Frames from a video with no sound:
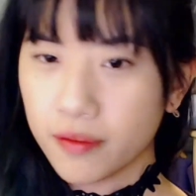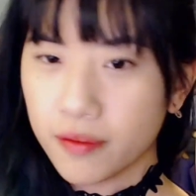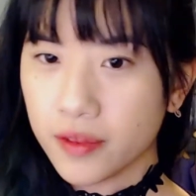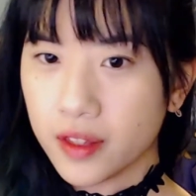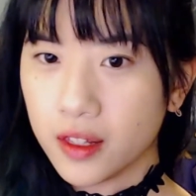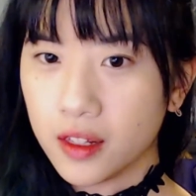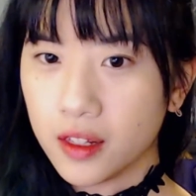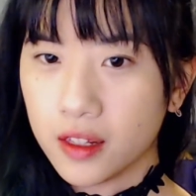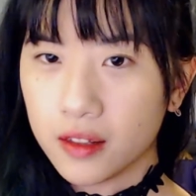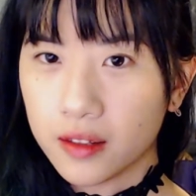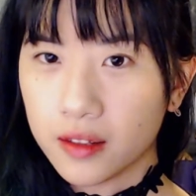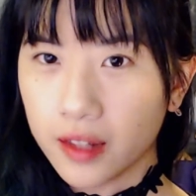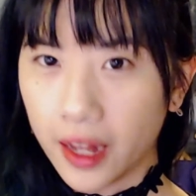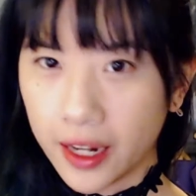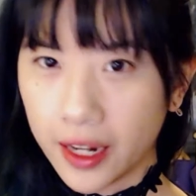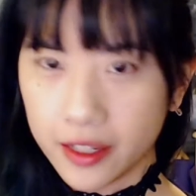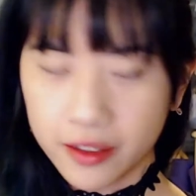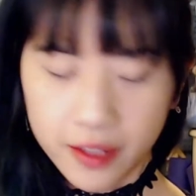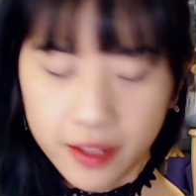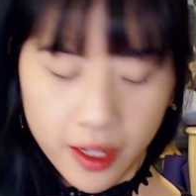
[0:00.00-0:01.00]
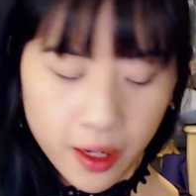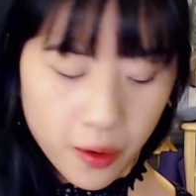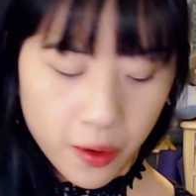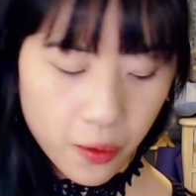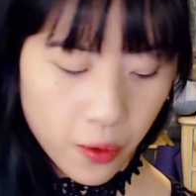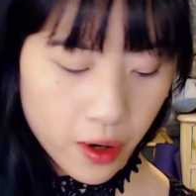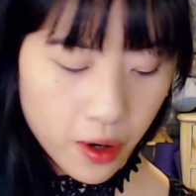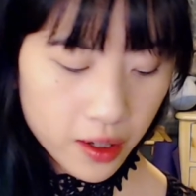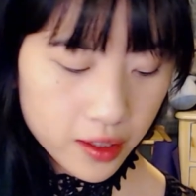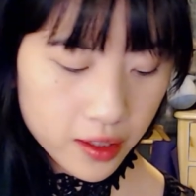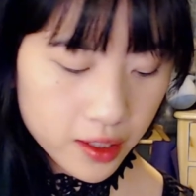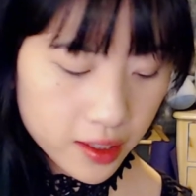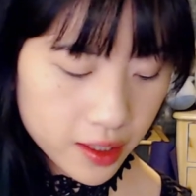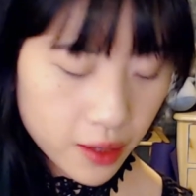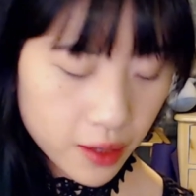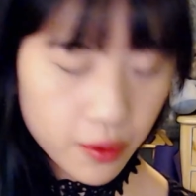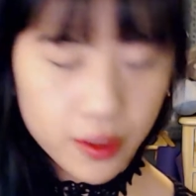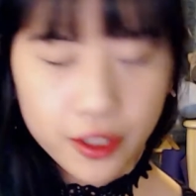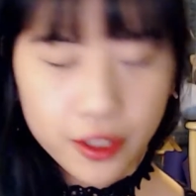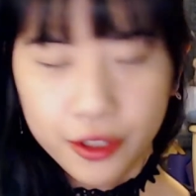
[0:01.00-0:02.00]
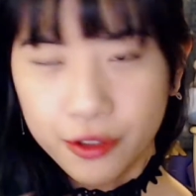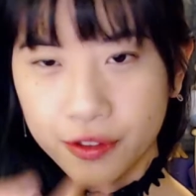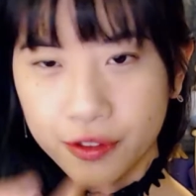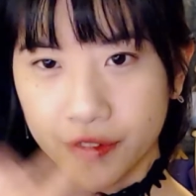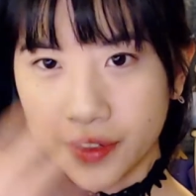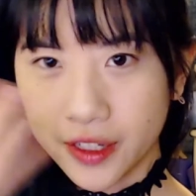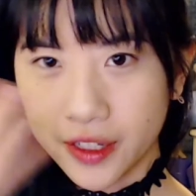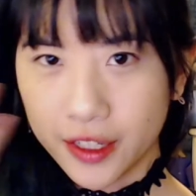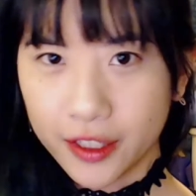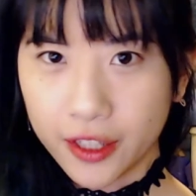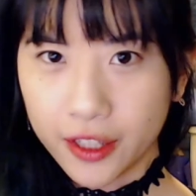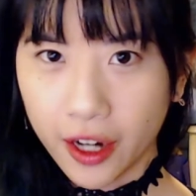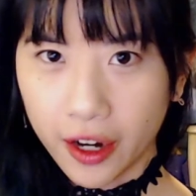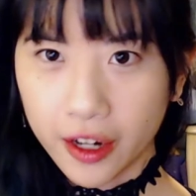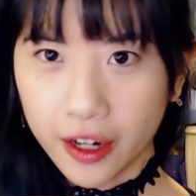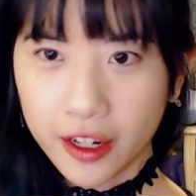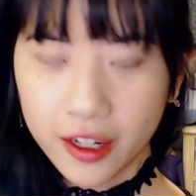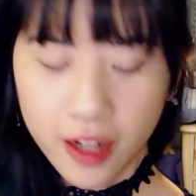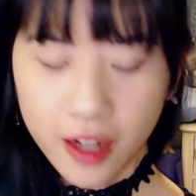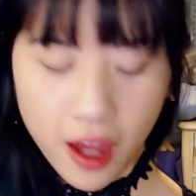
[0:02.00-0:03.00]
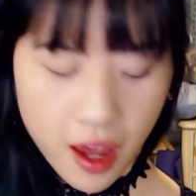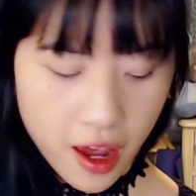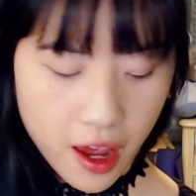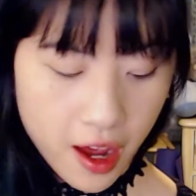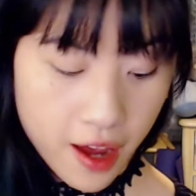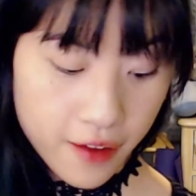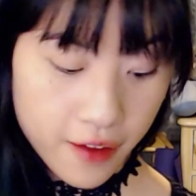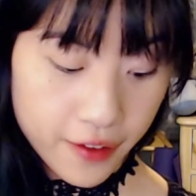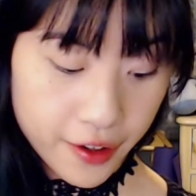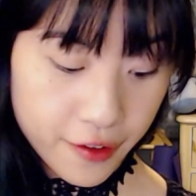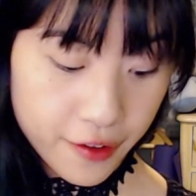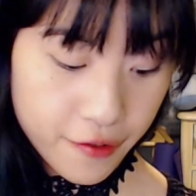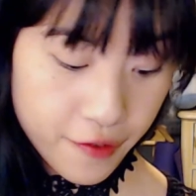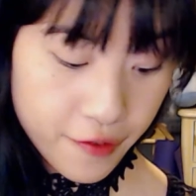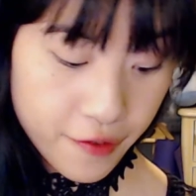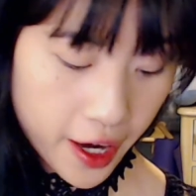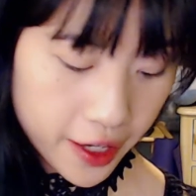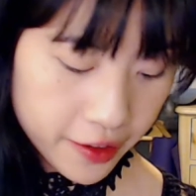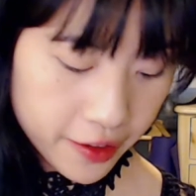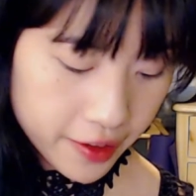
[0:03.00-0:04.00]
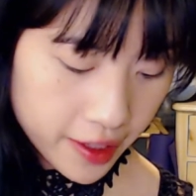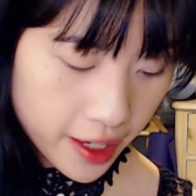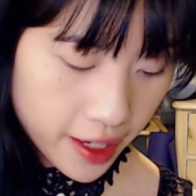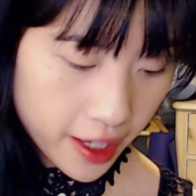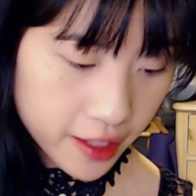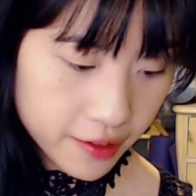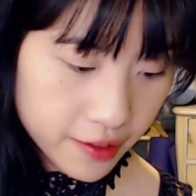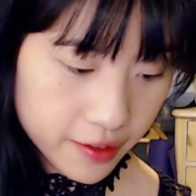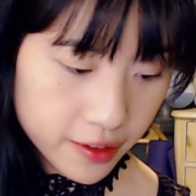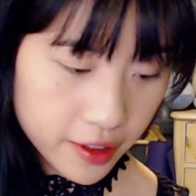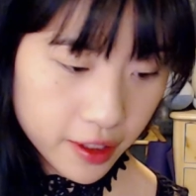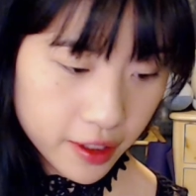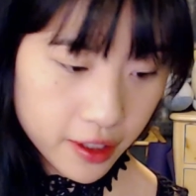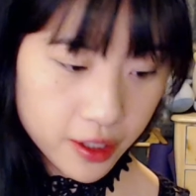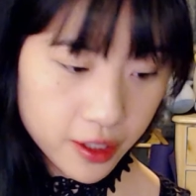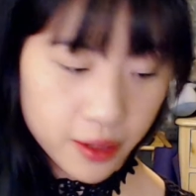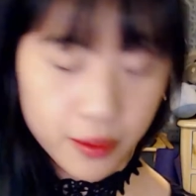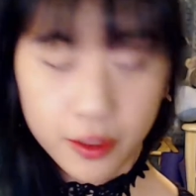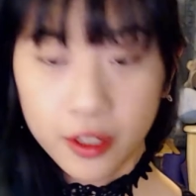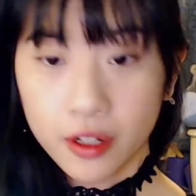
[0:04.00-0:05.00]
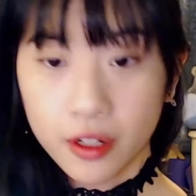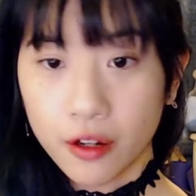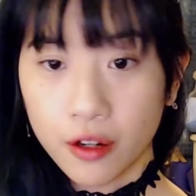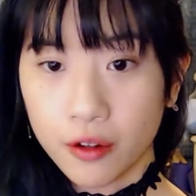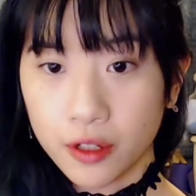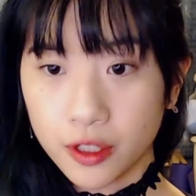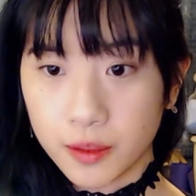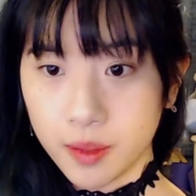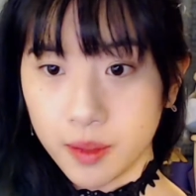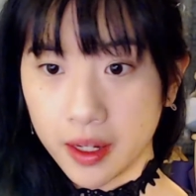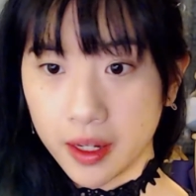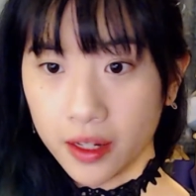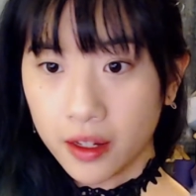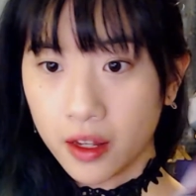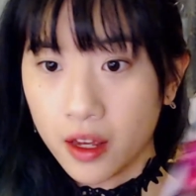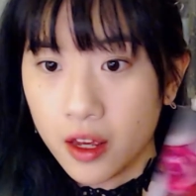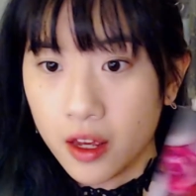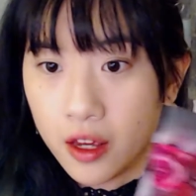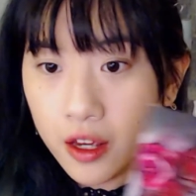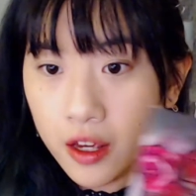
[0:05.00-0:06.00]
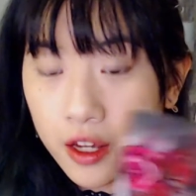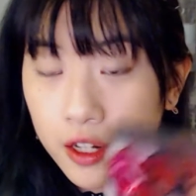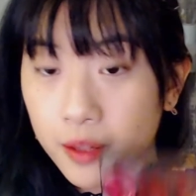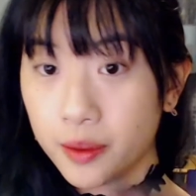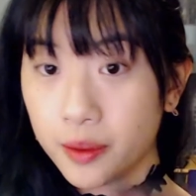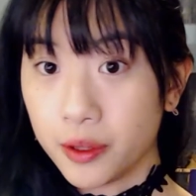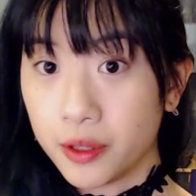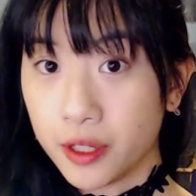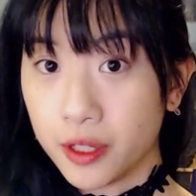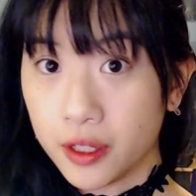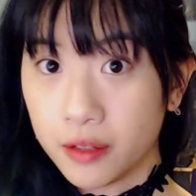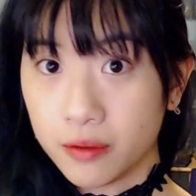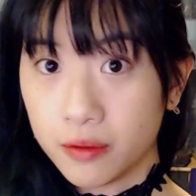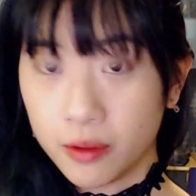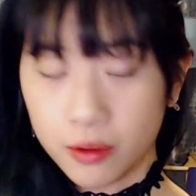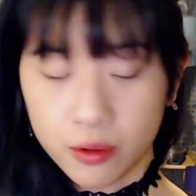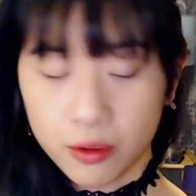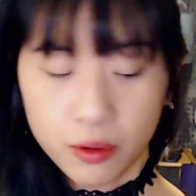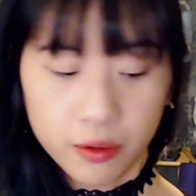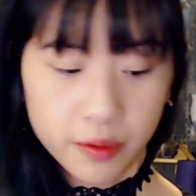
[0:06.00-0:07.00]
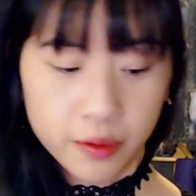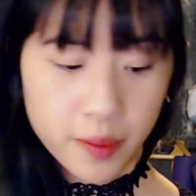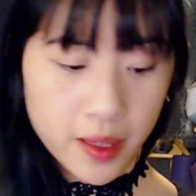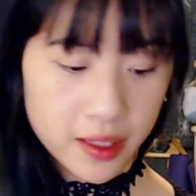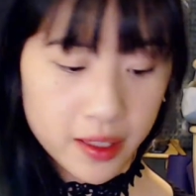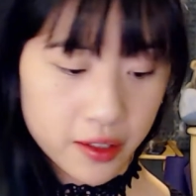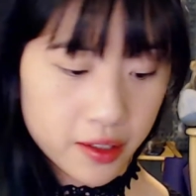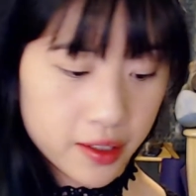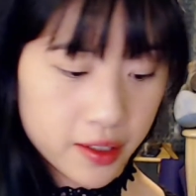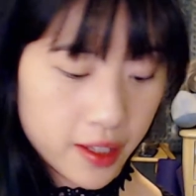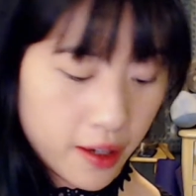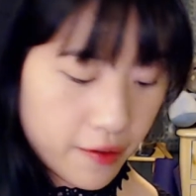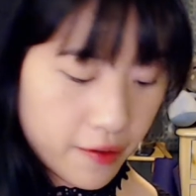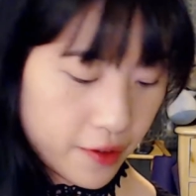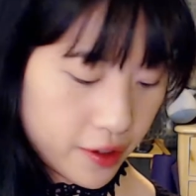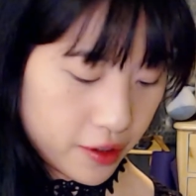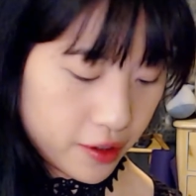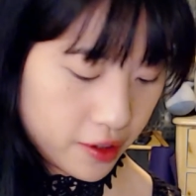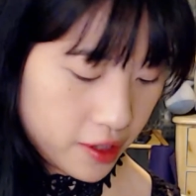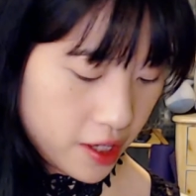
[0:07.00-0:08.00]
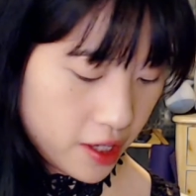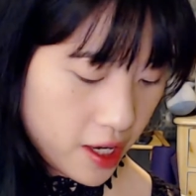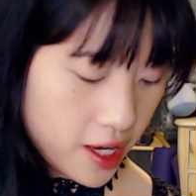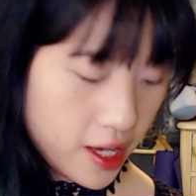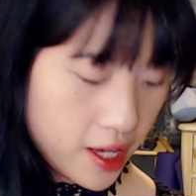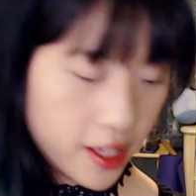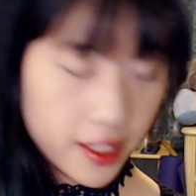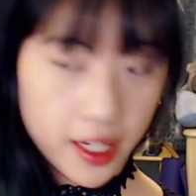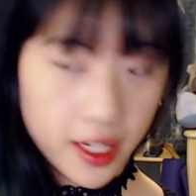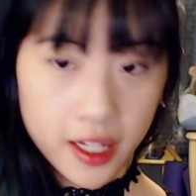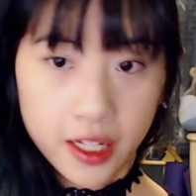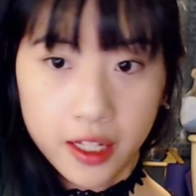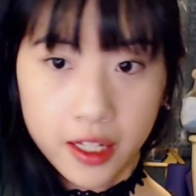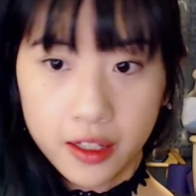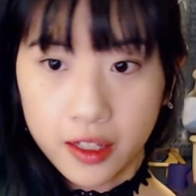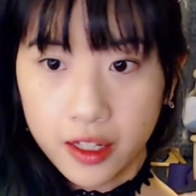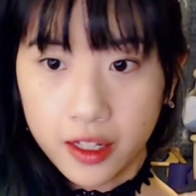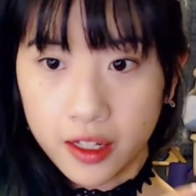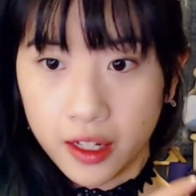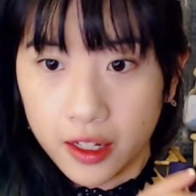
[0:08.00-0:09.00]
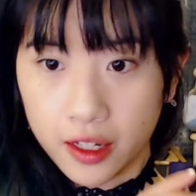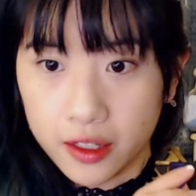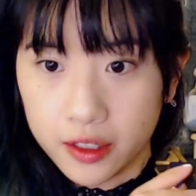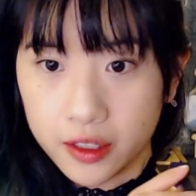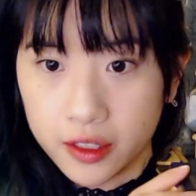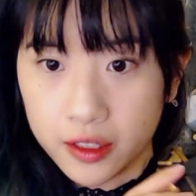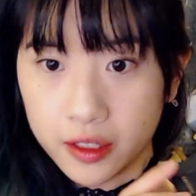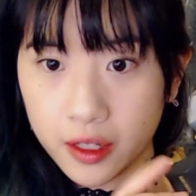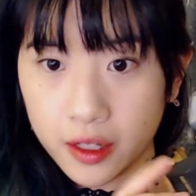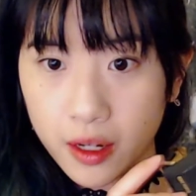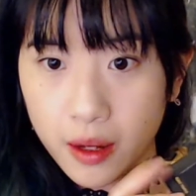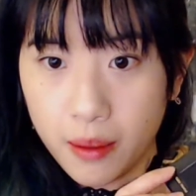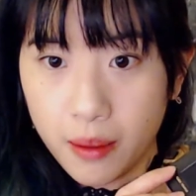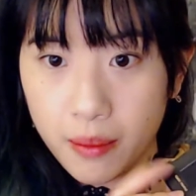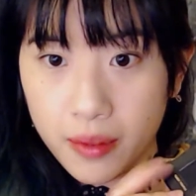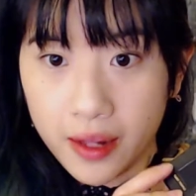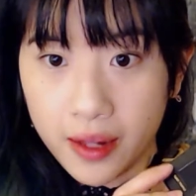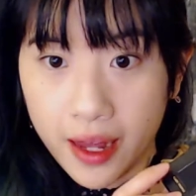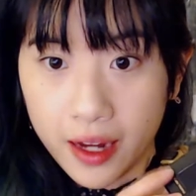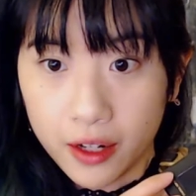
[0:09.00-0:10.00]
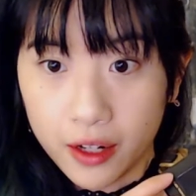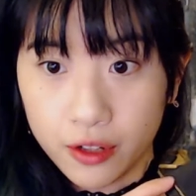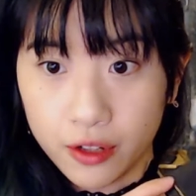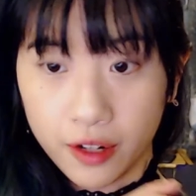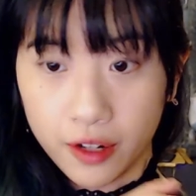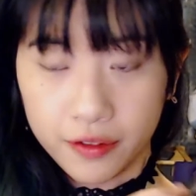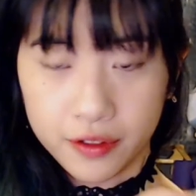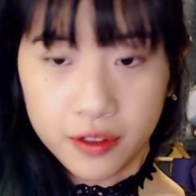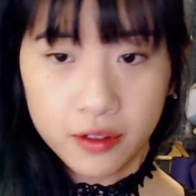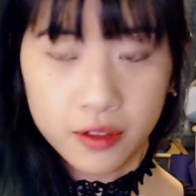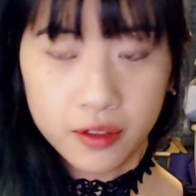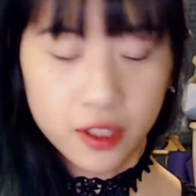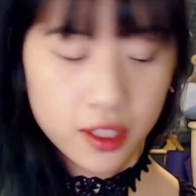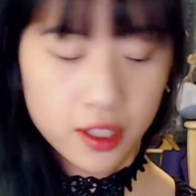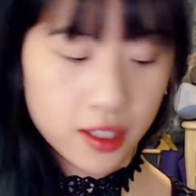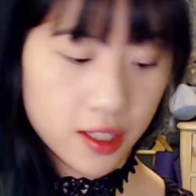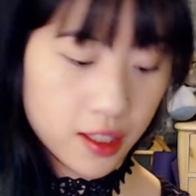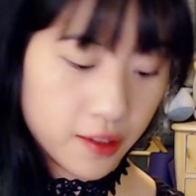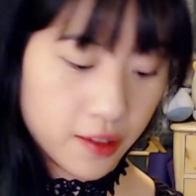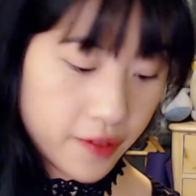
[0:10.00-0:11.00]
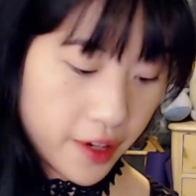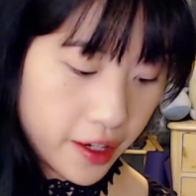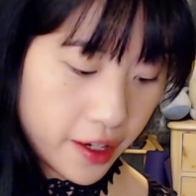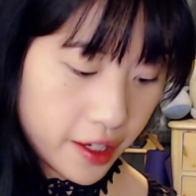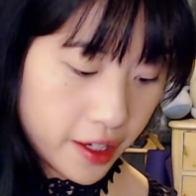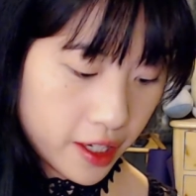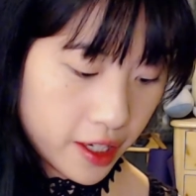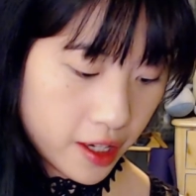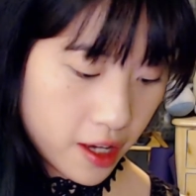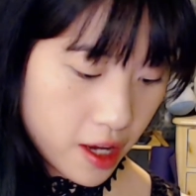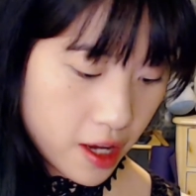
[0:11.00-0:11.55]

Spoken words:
liner that I want, because I want to do a very dark, very fiery kind of a look. So I'm going to go into my Huda Beauty Rose Gold Remastered set first, taking the color Black Truffle, which is this very